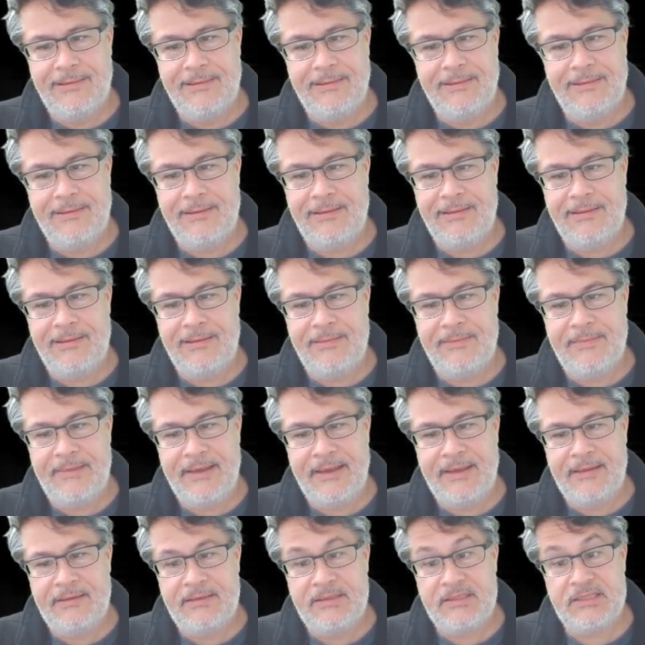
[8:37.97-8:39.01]
Oh,
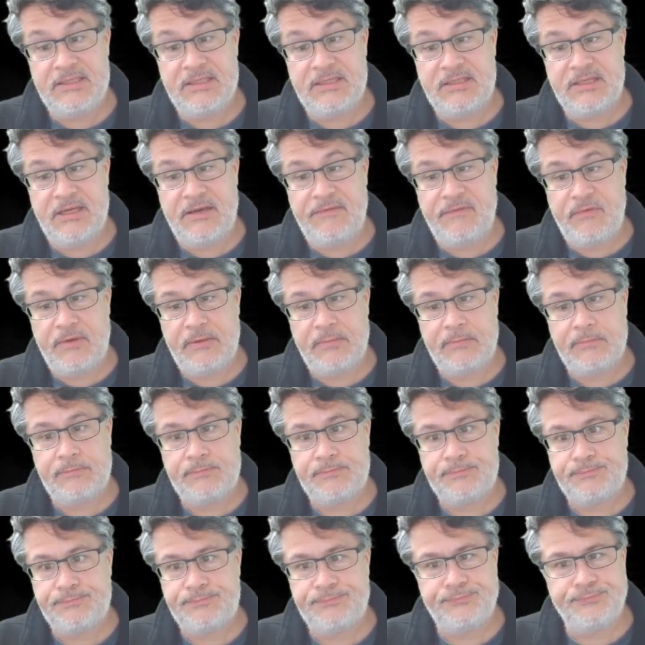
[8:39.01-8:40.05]
man, this is a tough one.
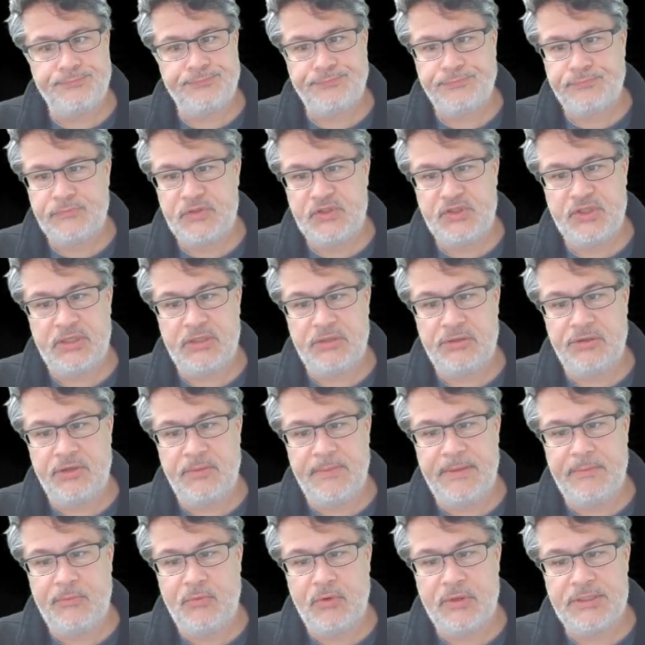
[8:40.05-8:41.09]
Took a little
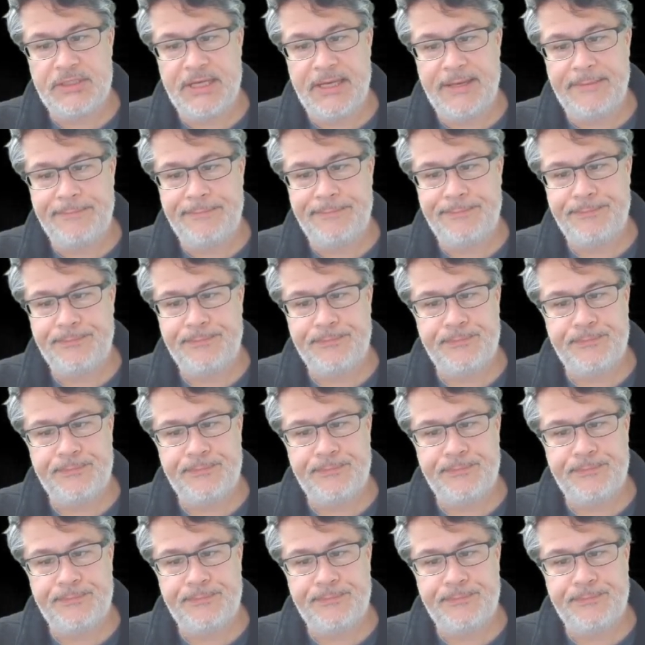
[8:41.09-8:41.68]
bit more time.